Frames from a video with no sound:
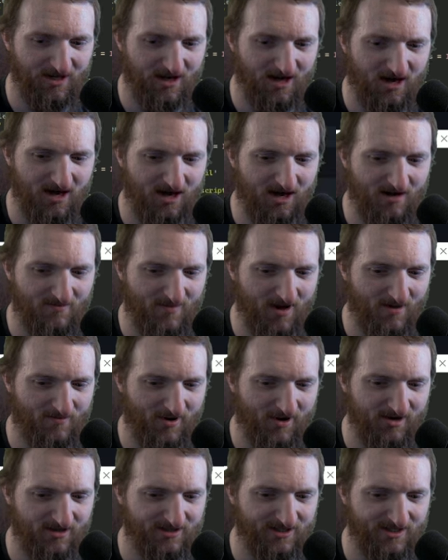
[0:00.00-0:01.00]
Um,
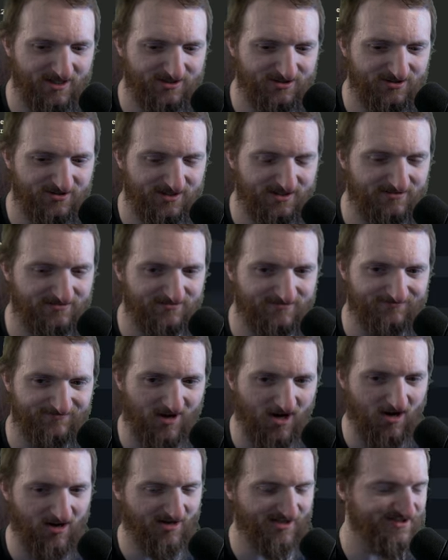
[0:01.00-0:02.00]
apparently, you can
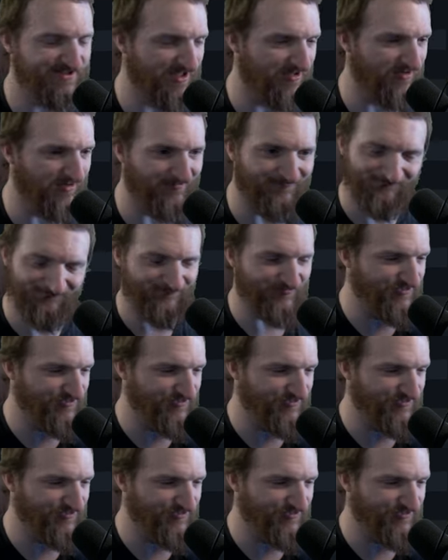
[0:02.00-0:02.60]
also